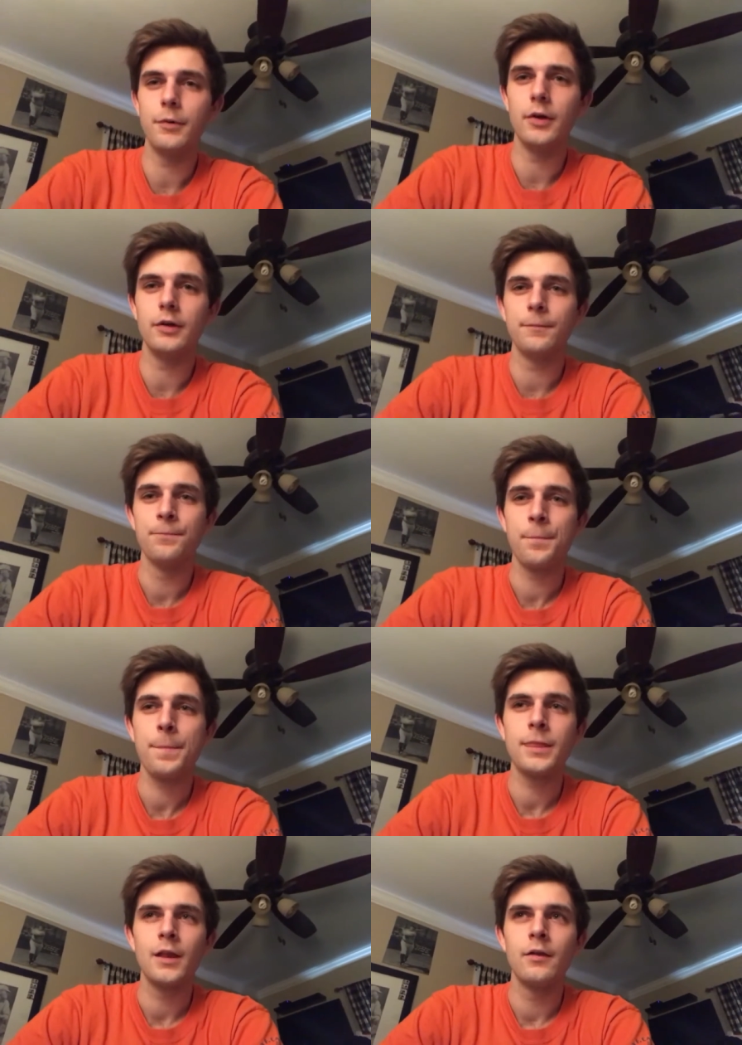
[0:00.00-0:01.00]
but
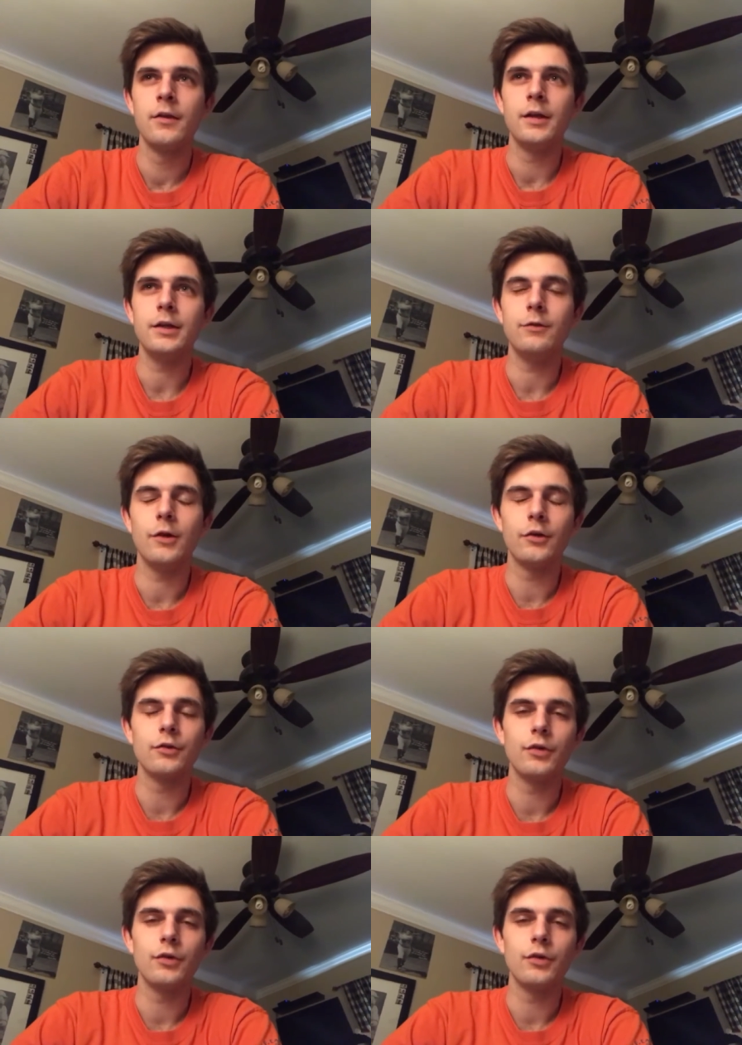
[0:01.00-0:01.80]
he doesn't